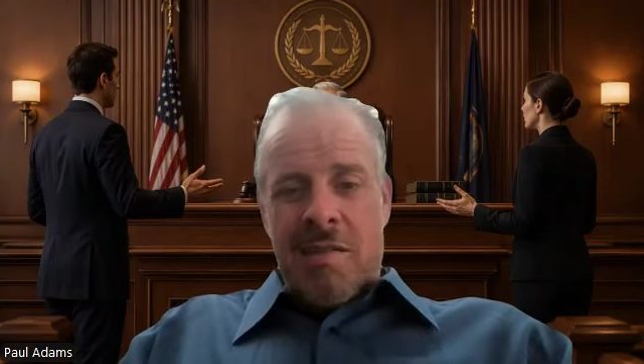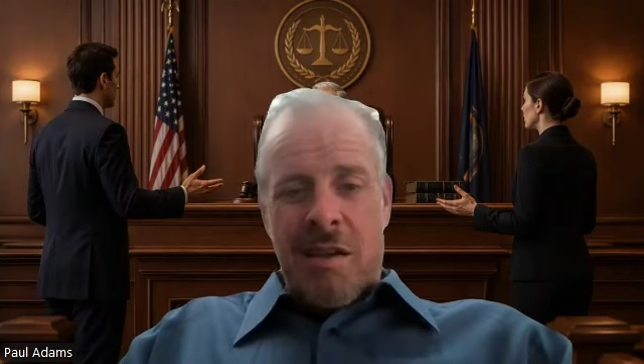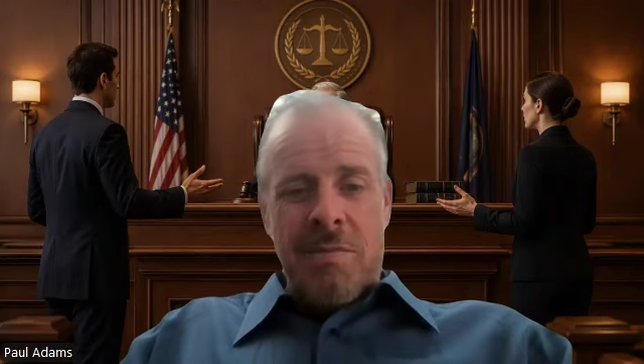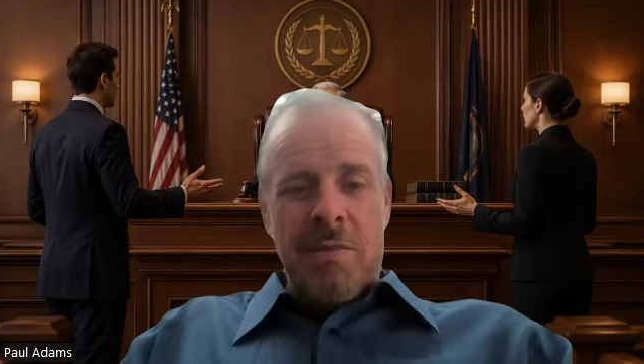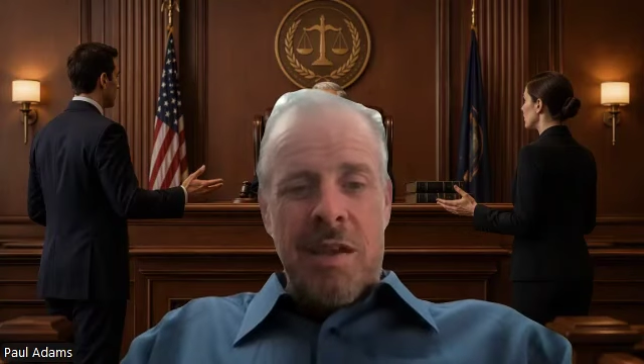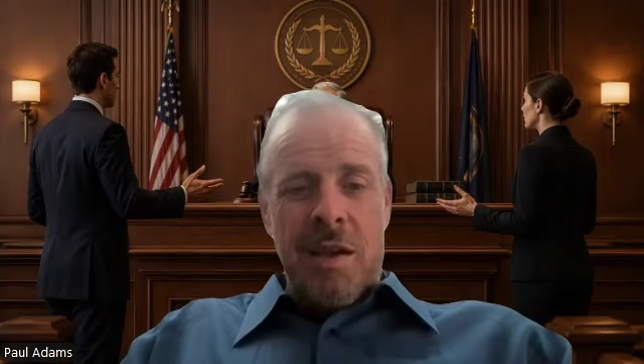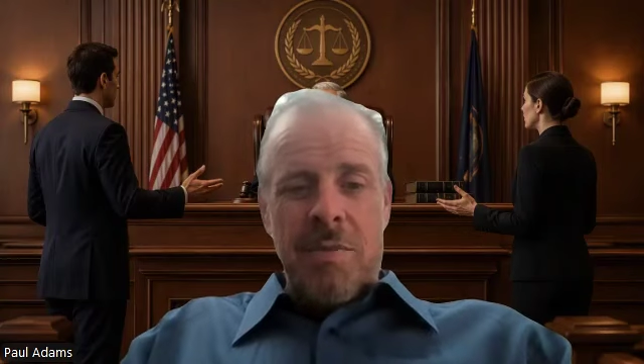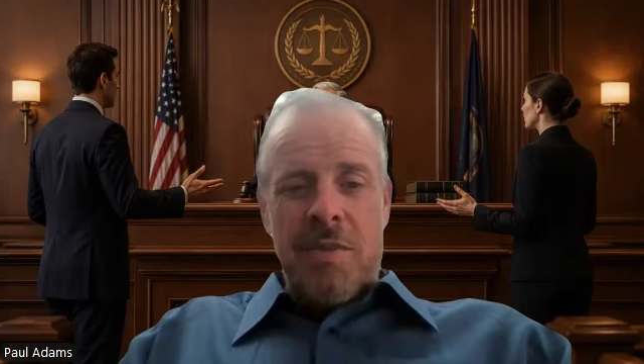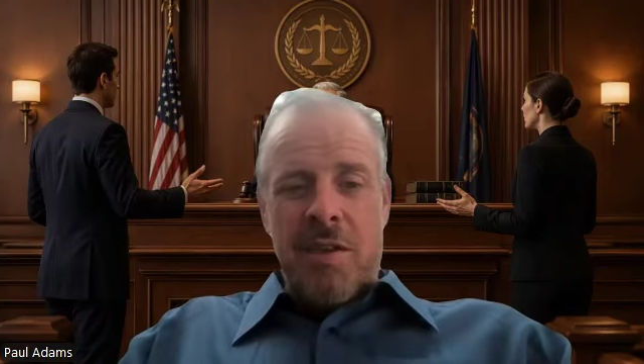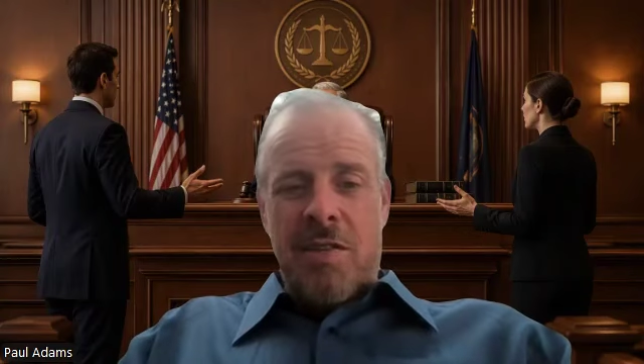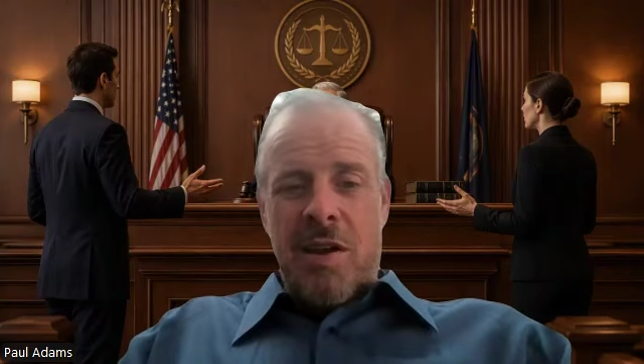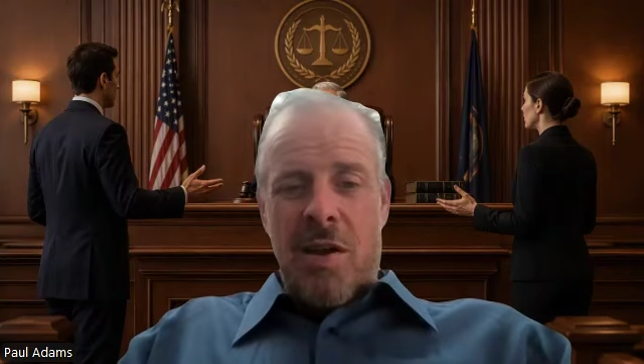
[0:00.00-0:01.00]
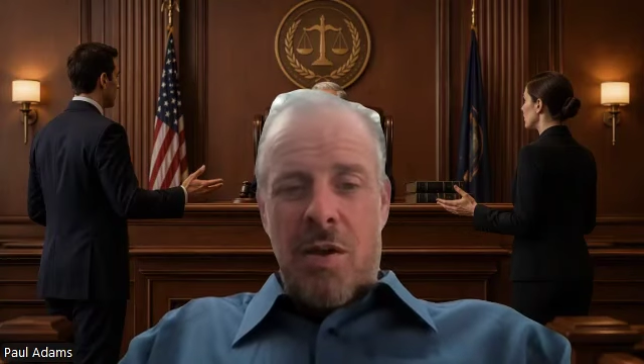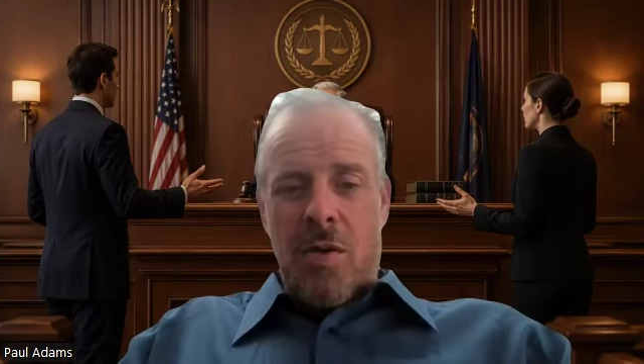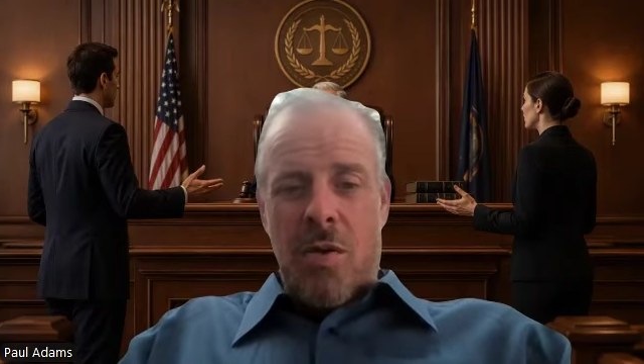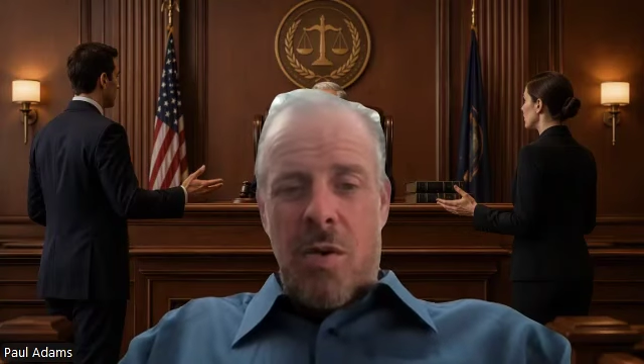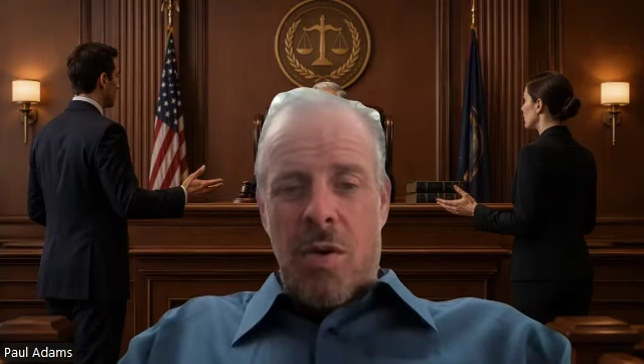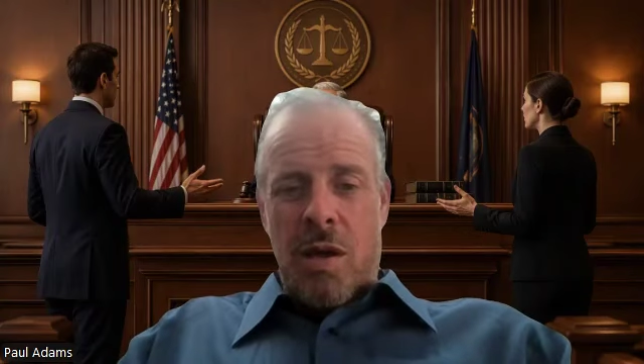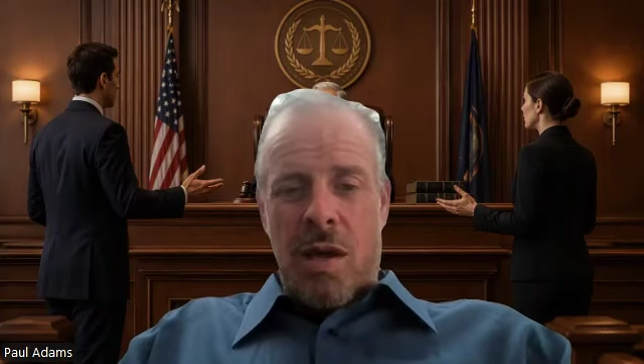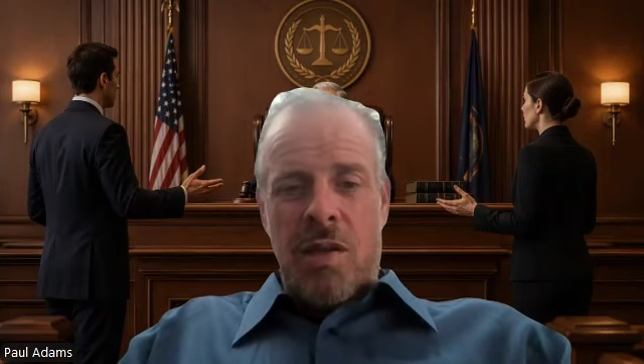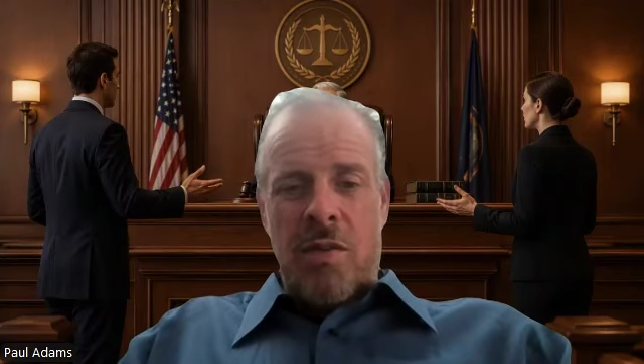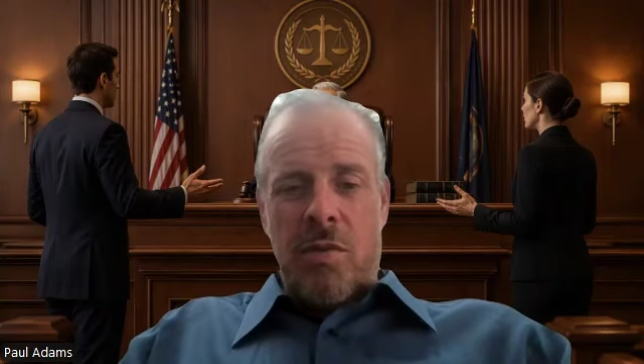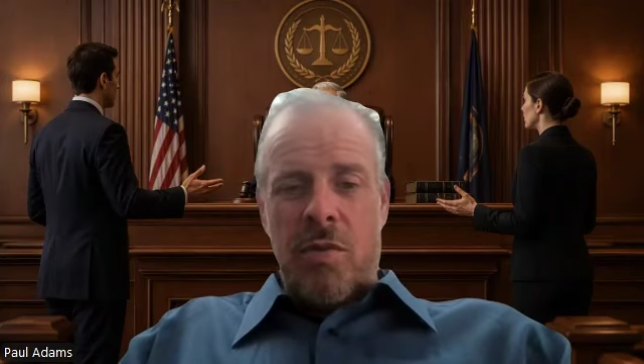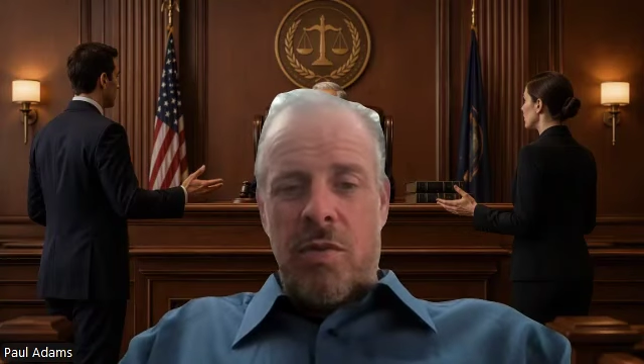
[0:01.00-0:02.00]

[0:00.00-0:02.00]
Sometimes the entire court case is